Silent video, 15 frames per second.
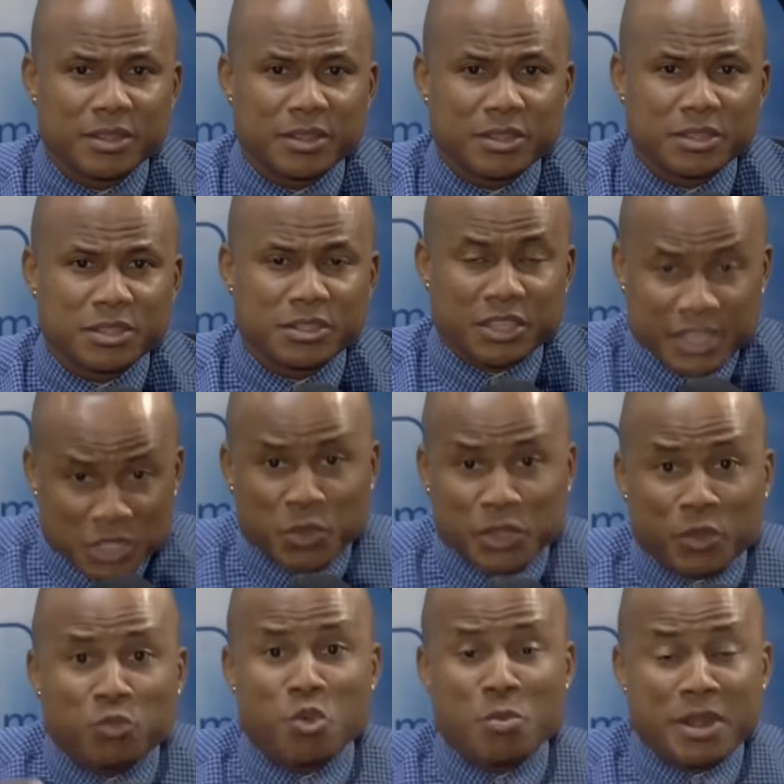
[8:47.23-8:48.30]
So that's what
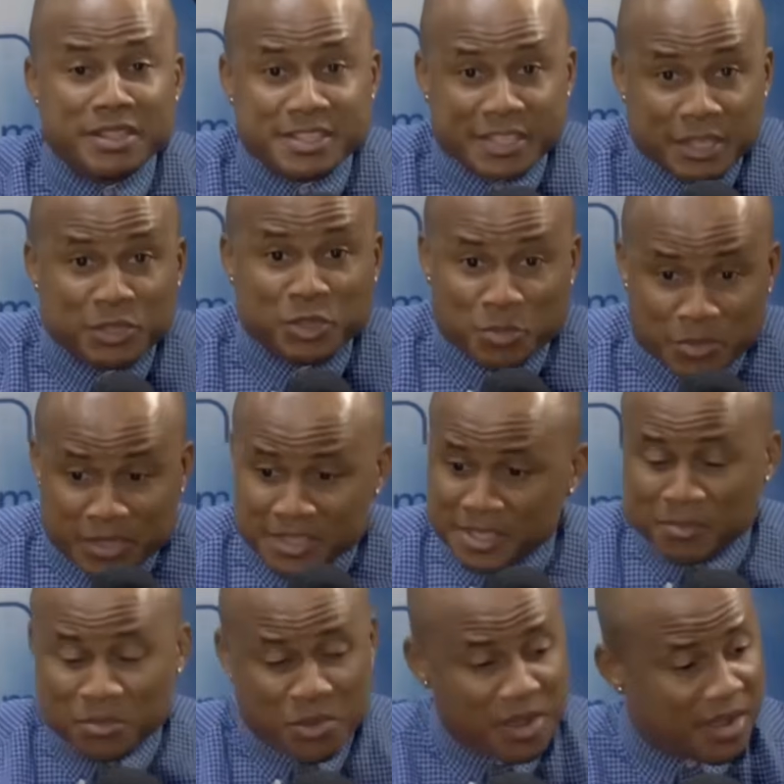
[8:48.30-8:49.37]
the woman said to me. She
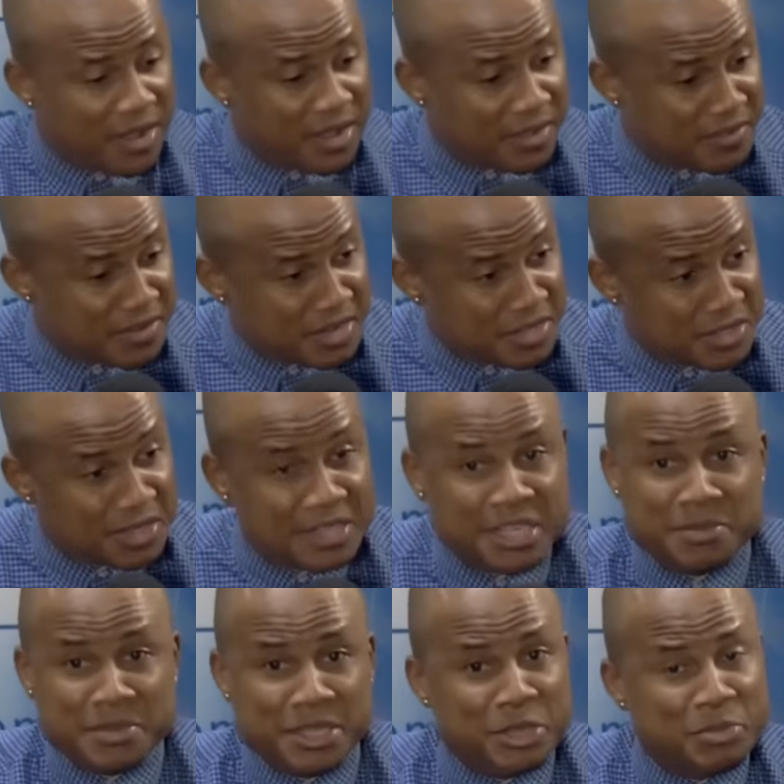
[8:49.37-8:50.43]
said, boy, if you need so little,
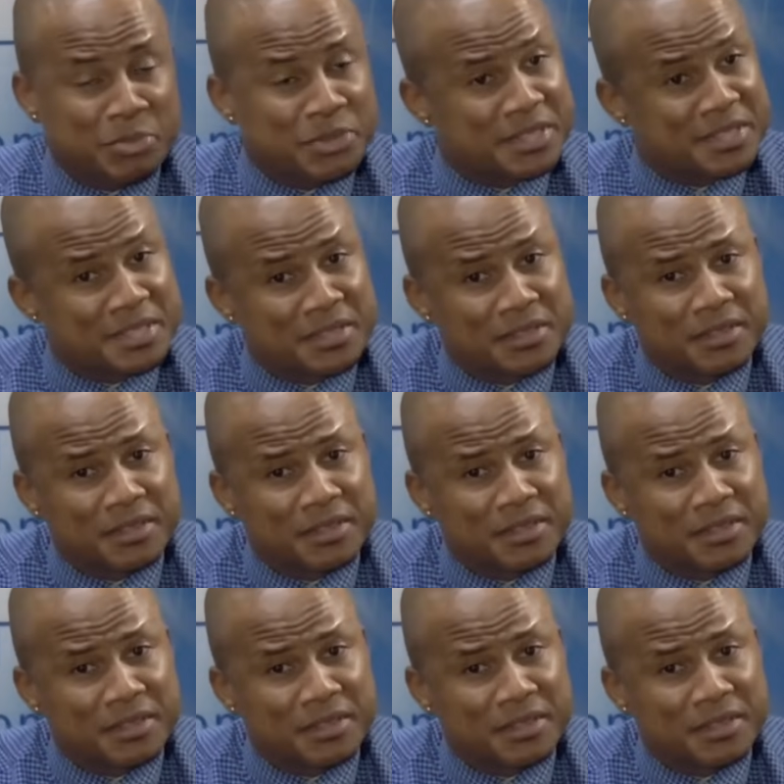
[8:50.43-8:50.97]
me give you a piece, And,